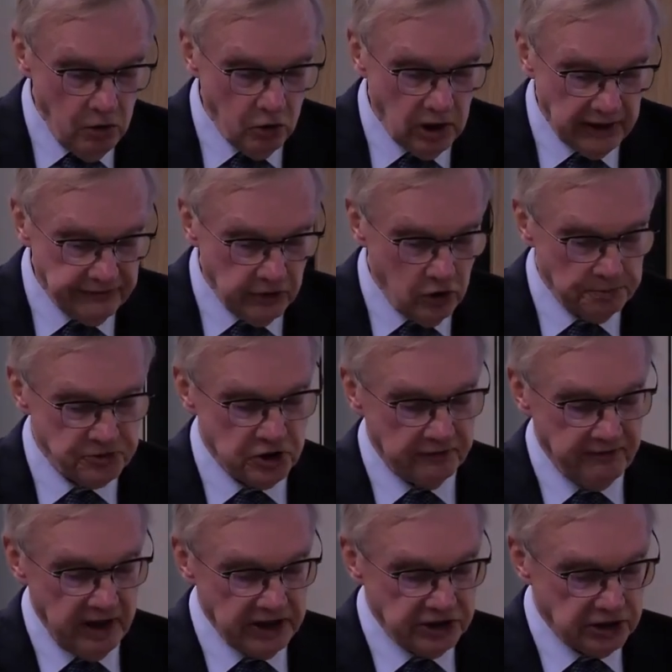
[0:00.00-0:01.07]
Another
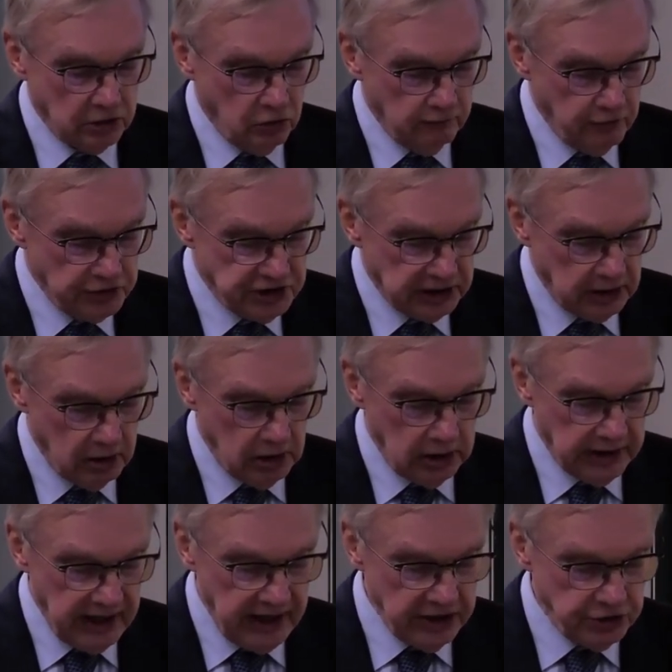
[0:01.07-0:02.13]
observation of a
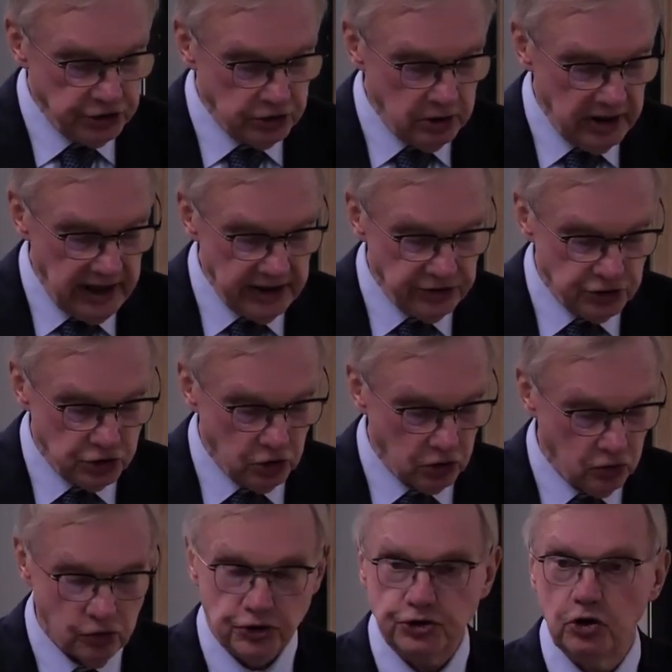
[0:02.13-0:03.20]
general nat nature
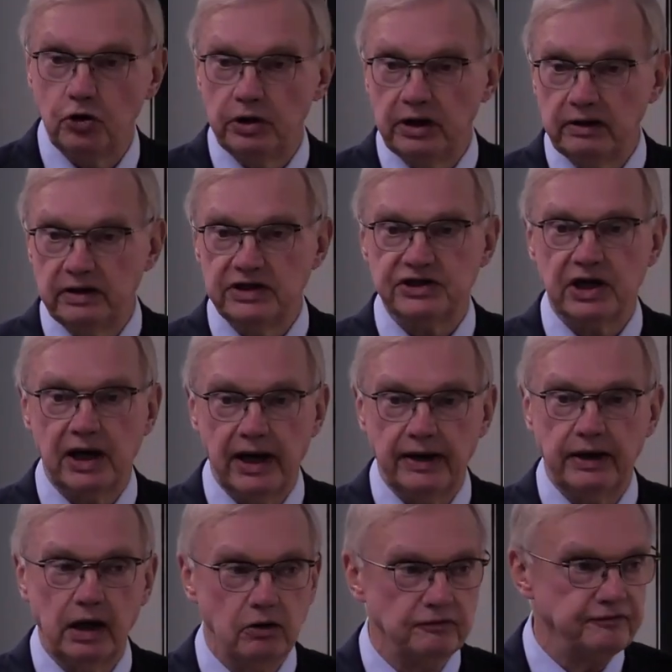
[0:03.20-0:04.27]
concerning this
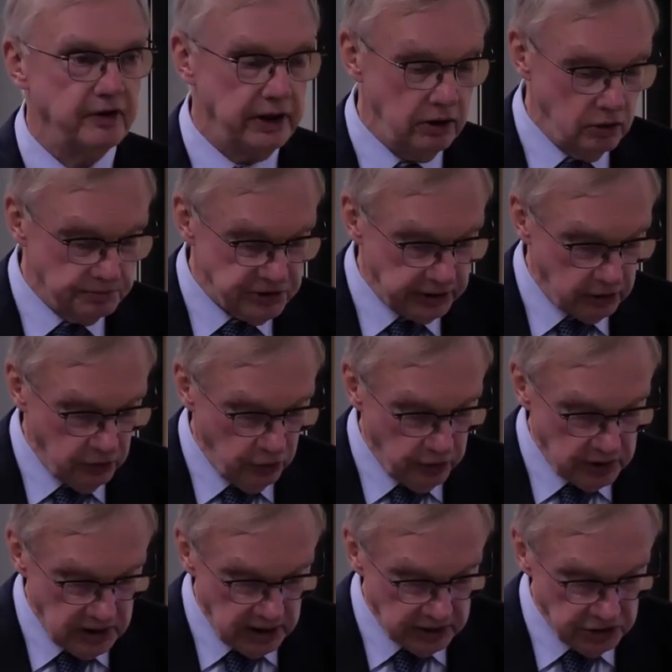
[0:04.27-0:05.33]
area of freedom,
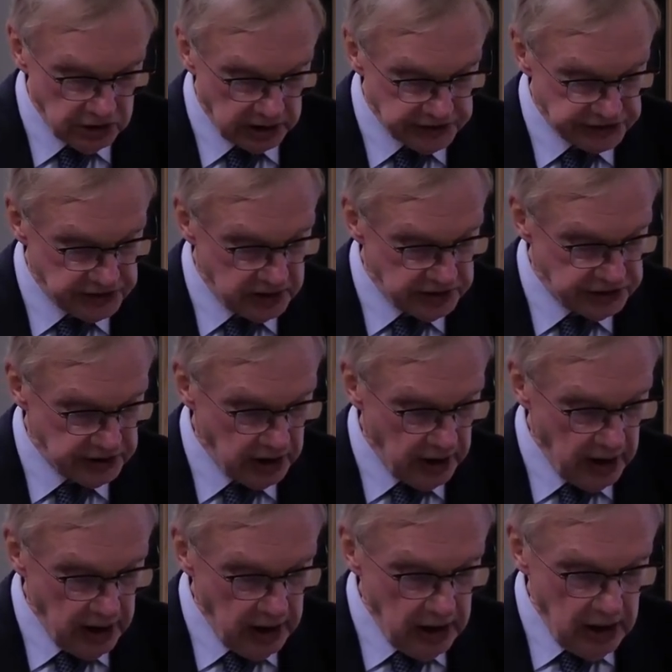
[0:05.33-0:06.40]
security and justice
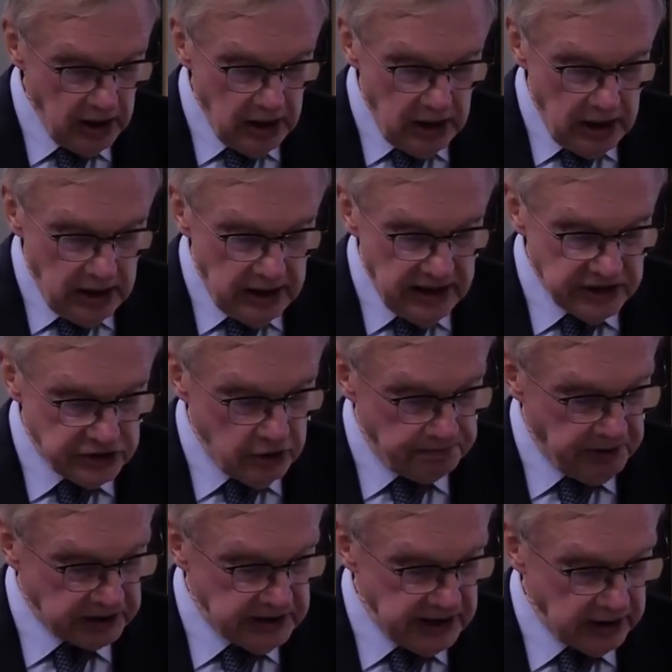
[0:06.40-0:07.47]
is the
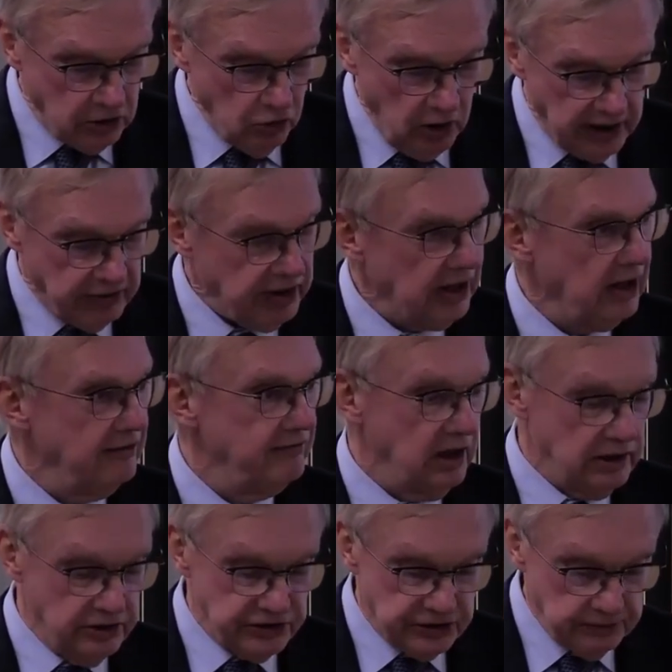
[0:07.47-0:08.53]
particular
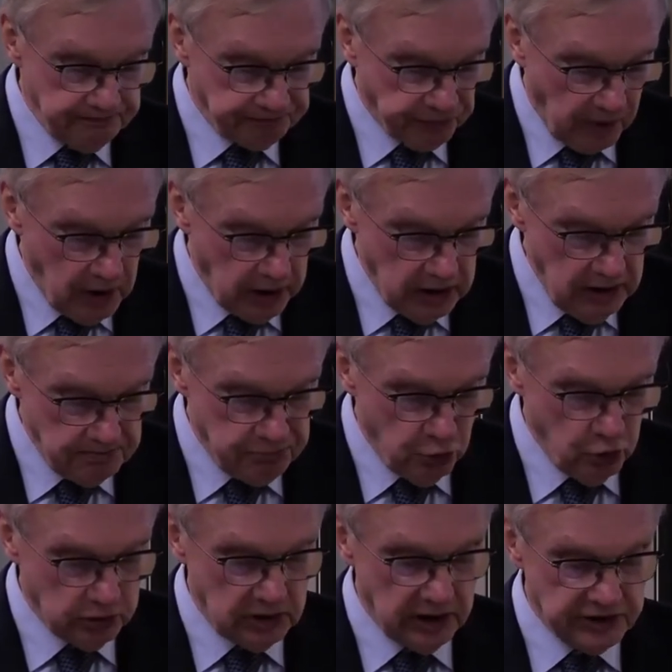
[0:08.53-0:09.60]
relevance and
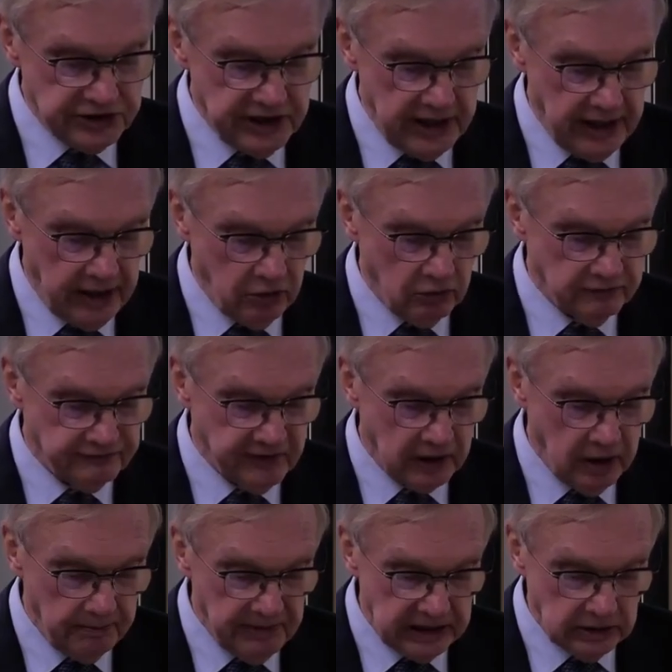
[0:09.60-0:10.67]
importance here of
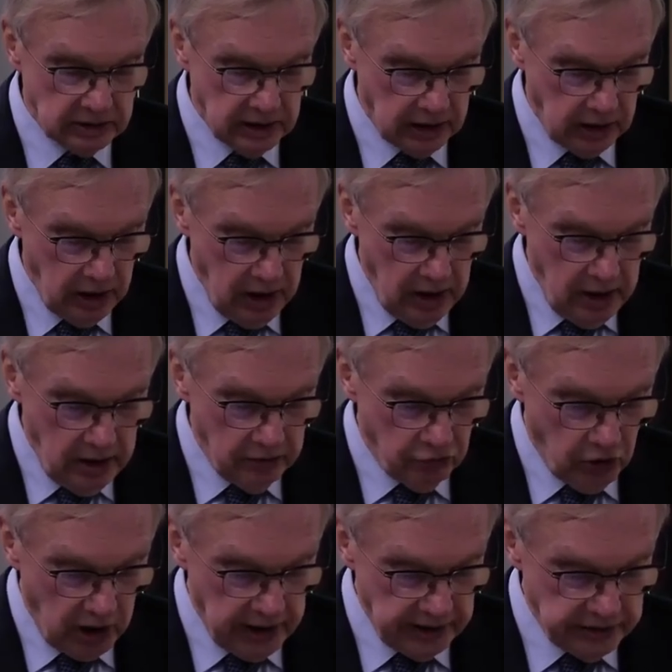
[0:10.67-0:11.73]
fundamental
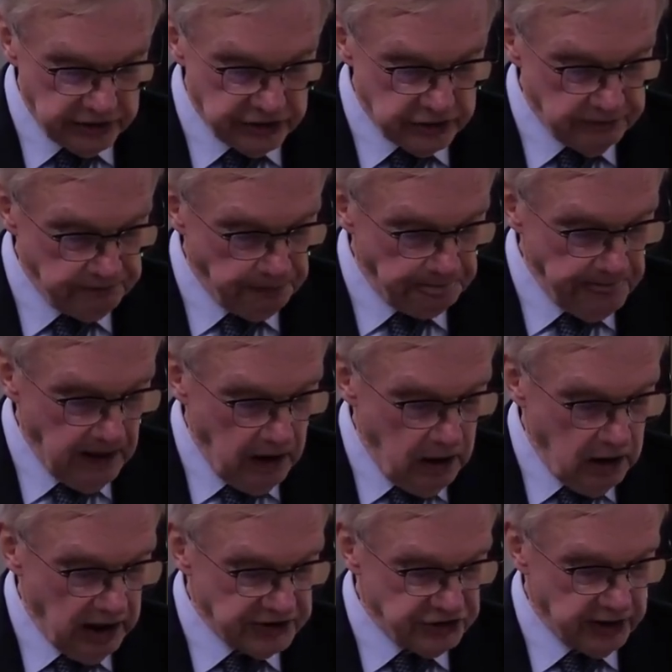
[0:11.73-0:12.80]
rights
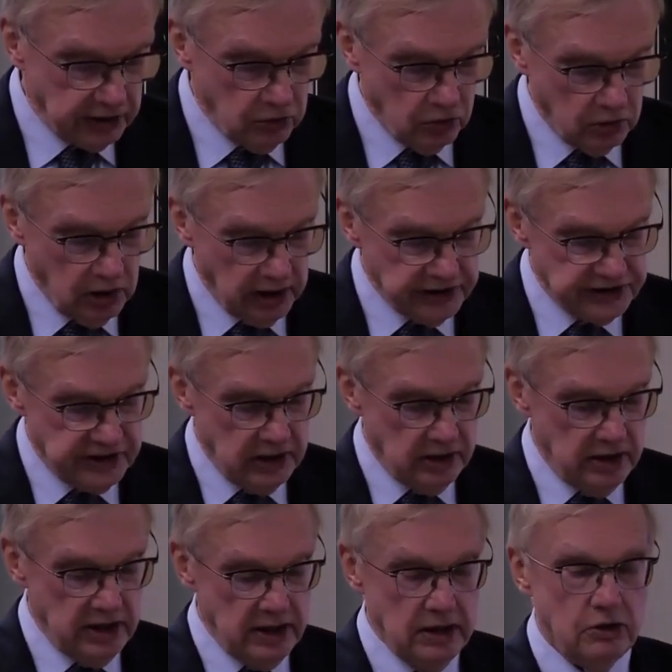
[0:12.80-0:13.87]
as recognized in
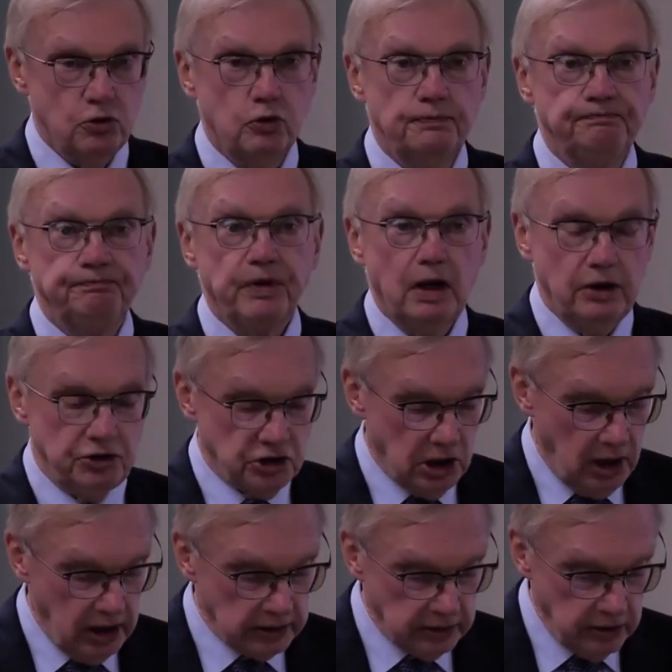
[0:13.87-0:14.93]
the EU
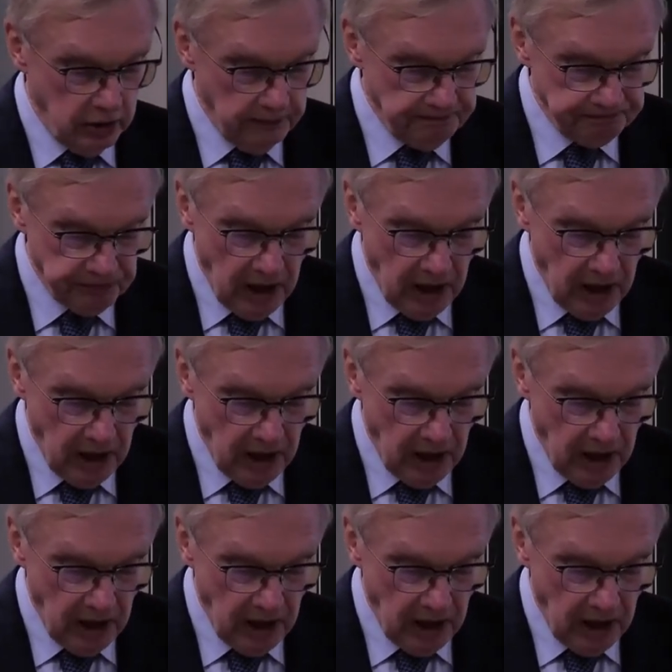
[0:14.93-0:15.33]
Charter.